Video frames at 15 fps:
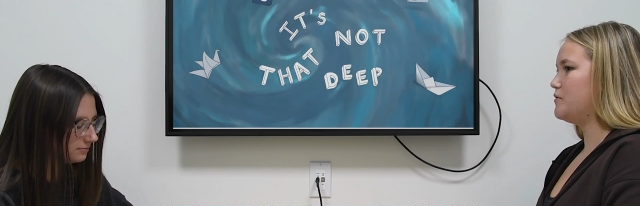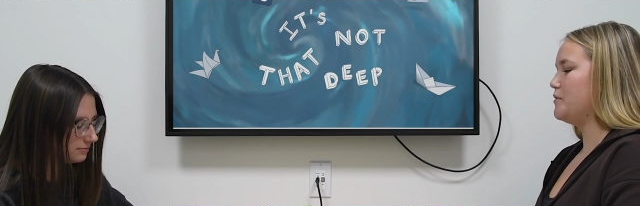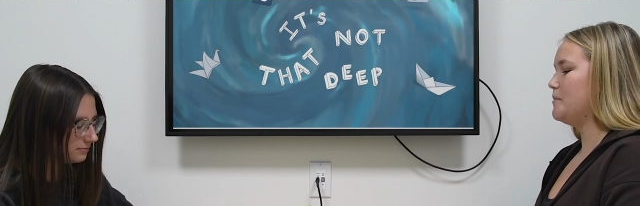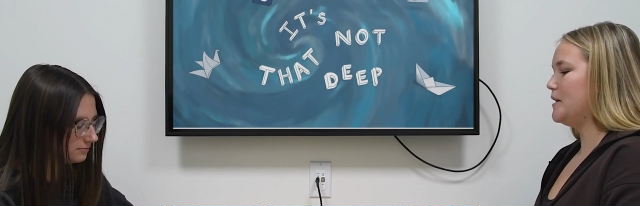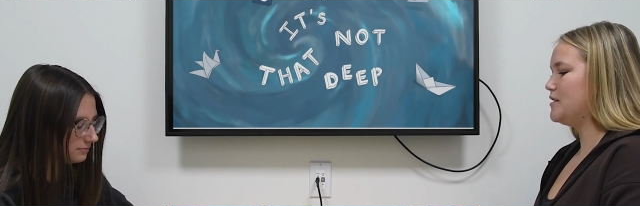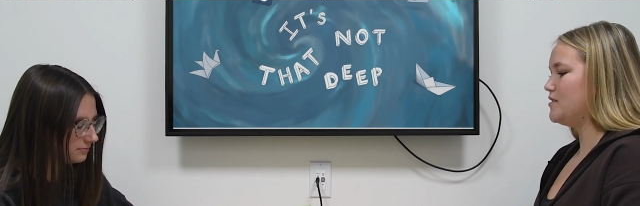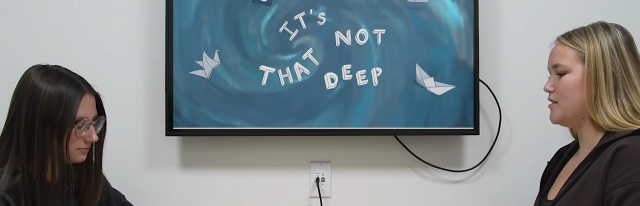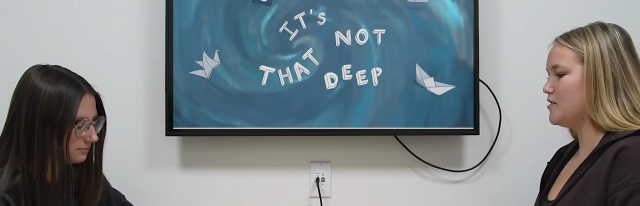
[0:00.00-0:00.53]
Speaker 1: for my
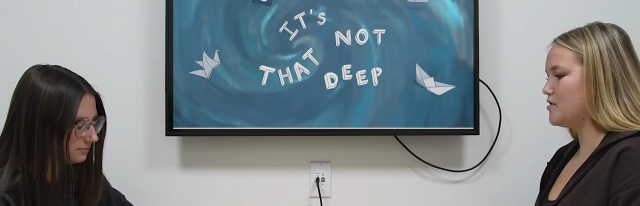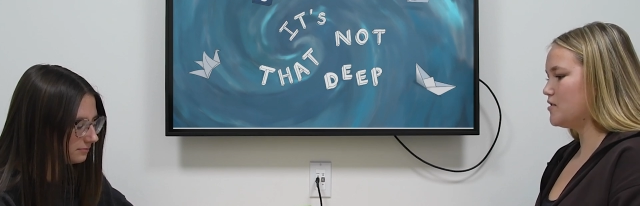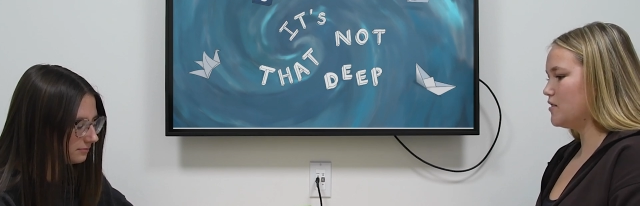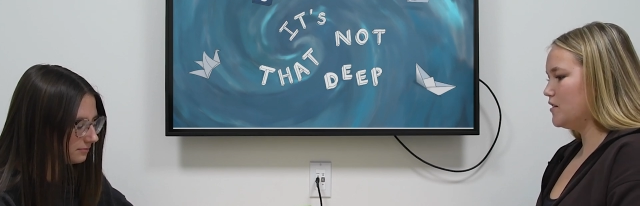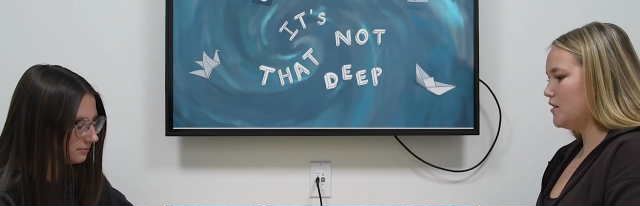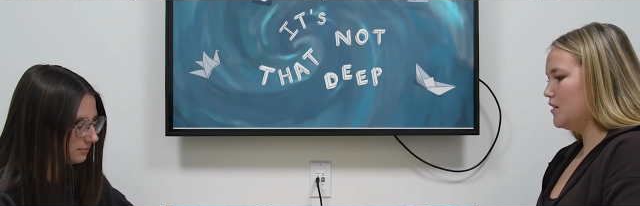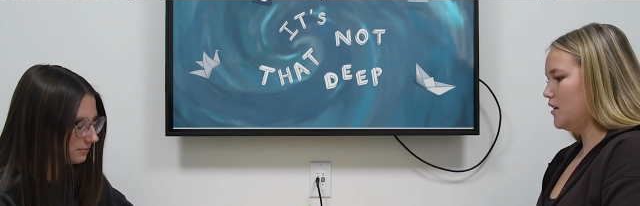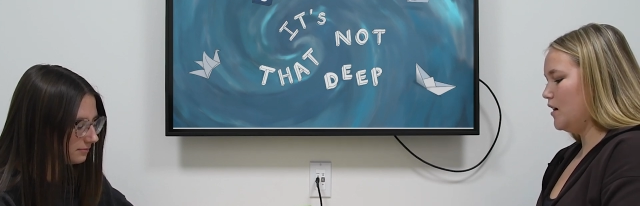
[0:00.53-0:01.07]

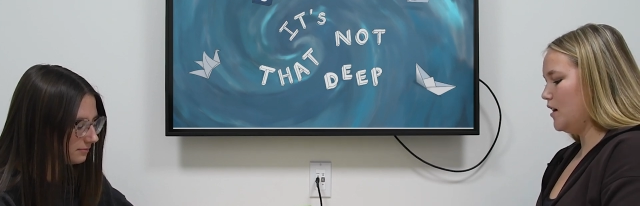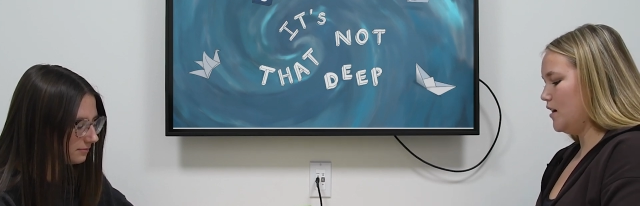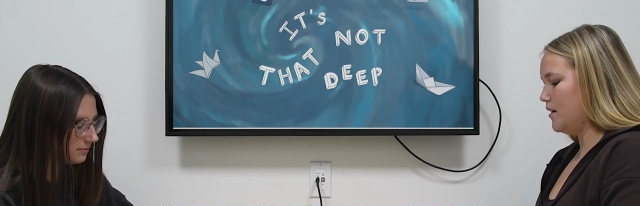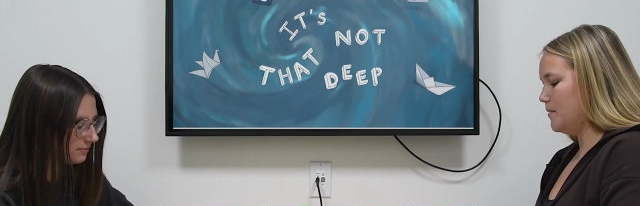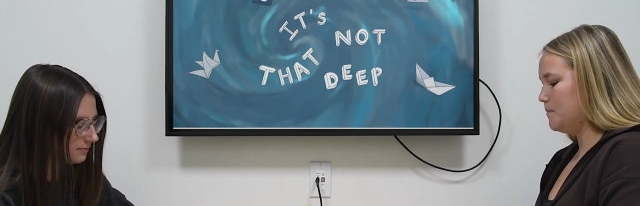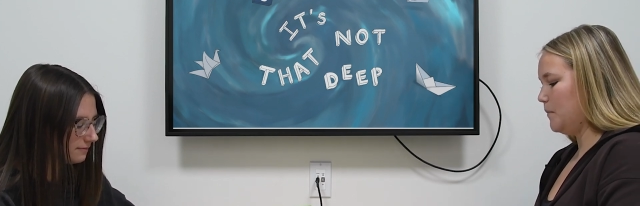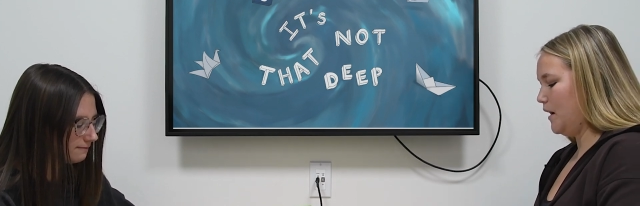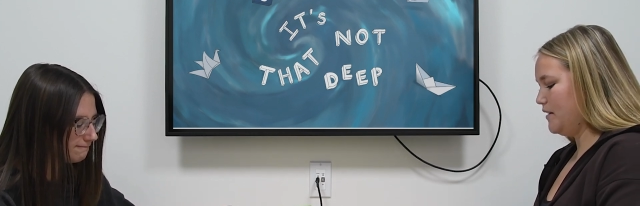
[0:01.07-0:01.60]
sister. Um,
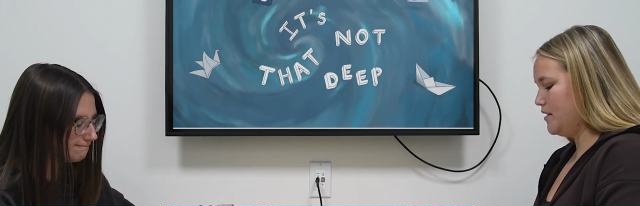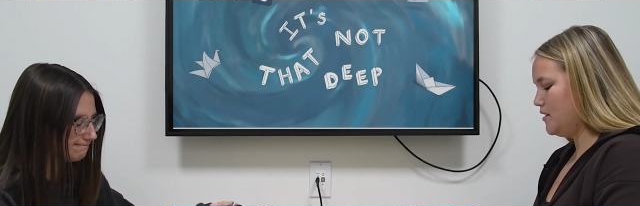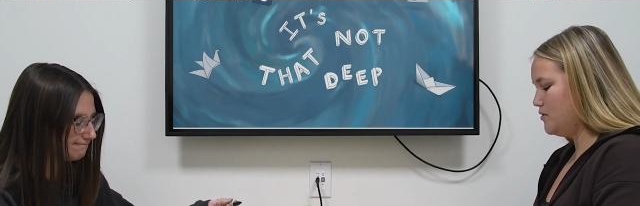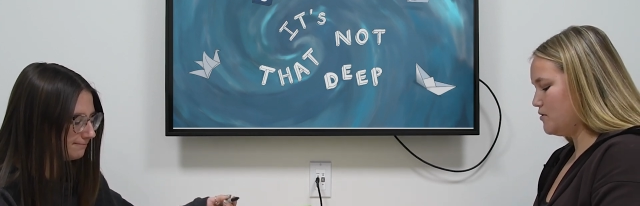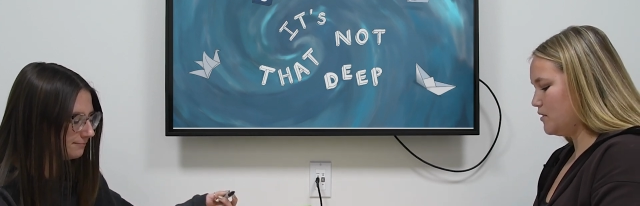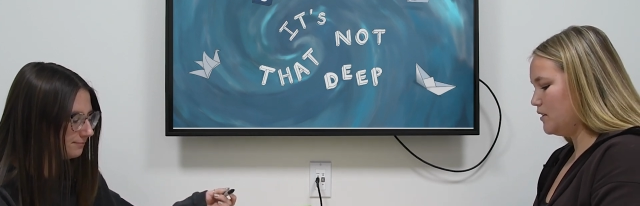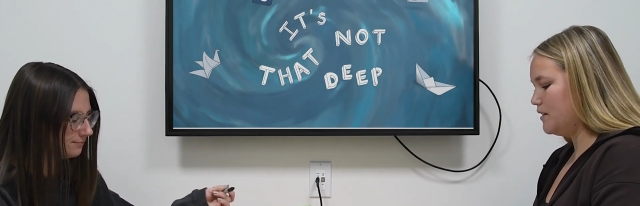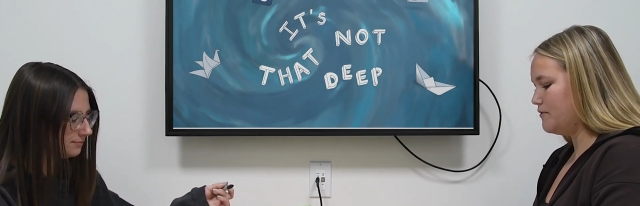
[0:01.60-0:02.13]
I think you should
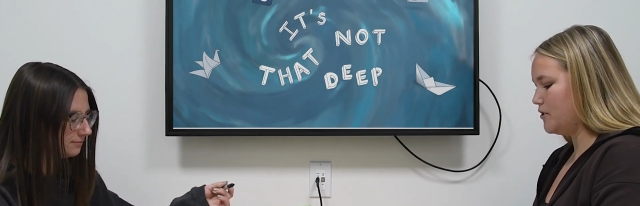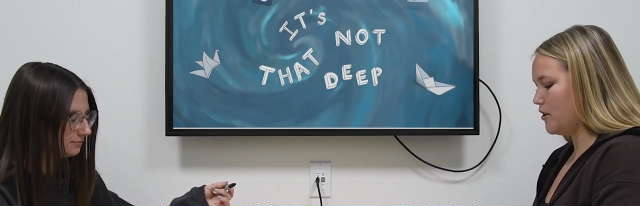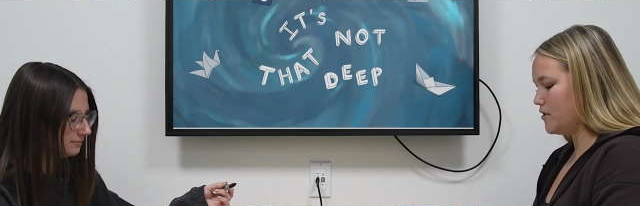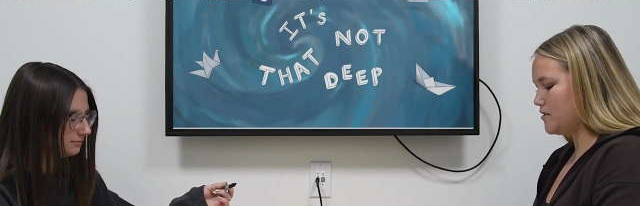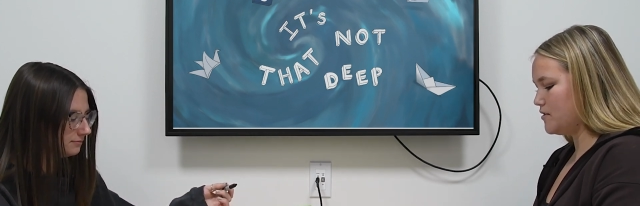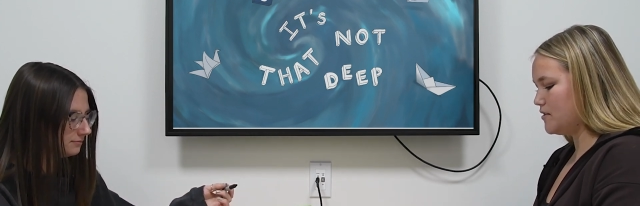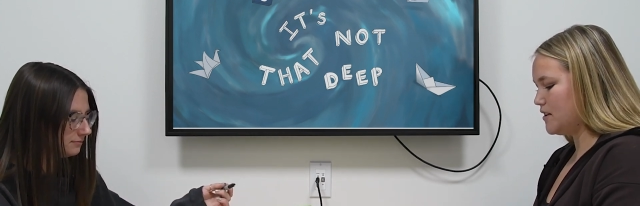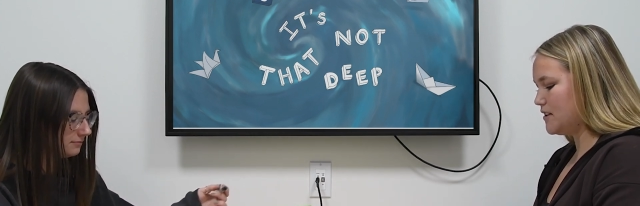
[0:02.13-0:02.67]
leave
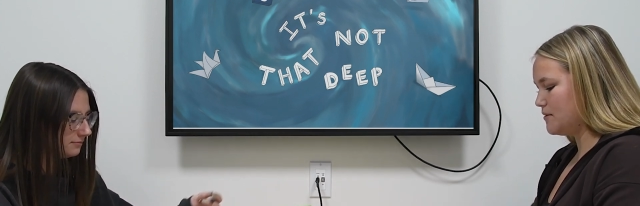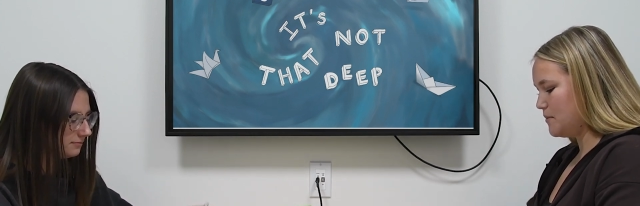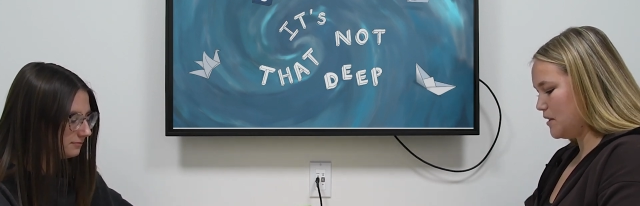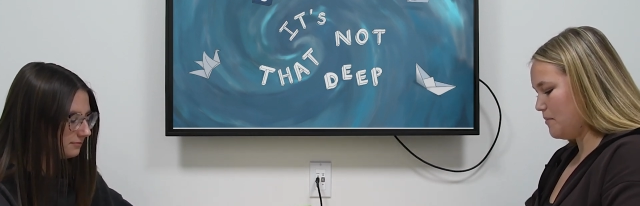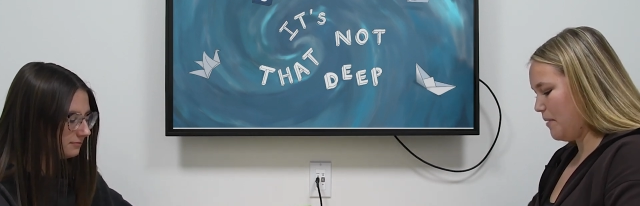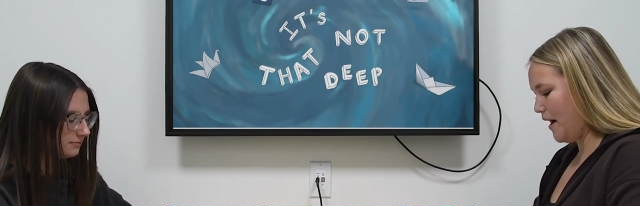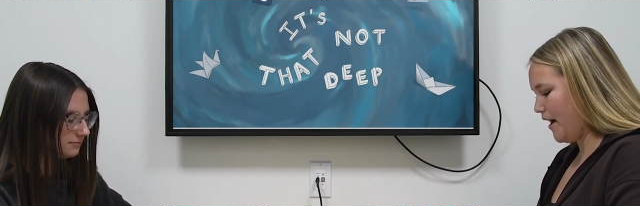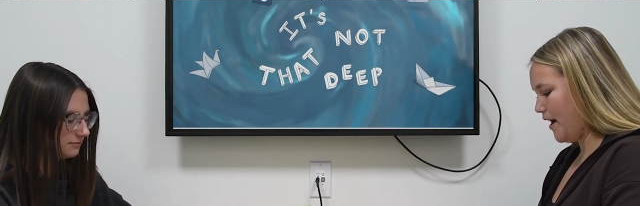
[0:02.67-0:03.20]
narcissism in the
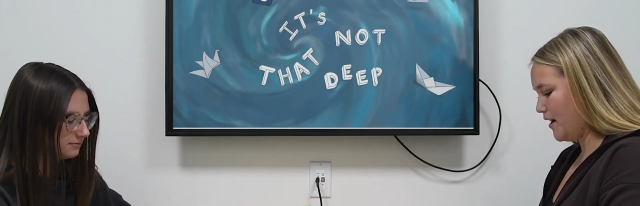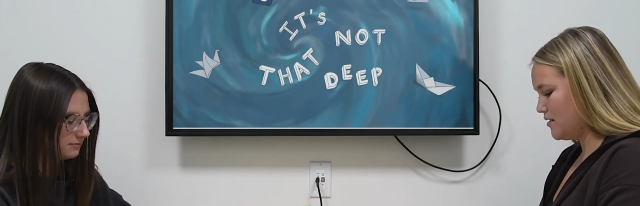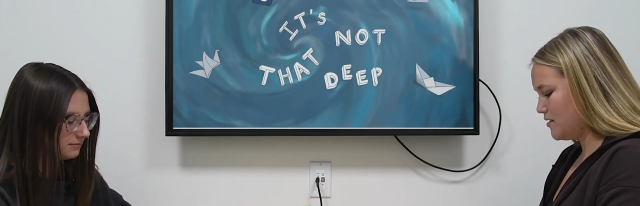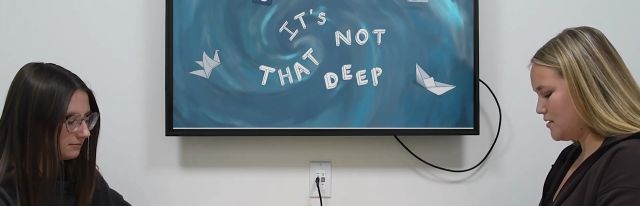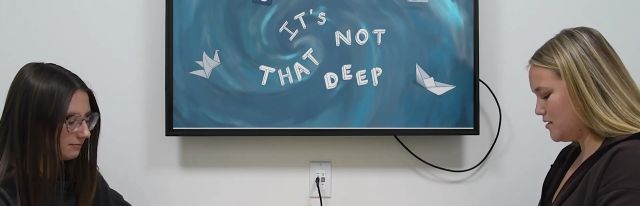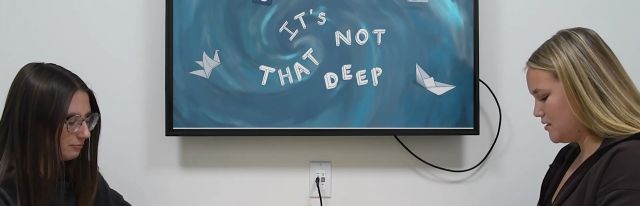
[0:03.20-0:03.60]
past.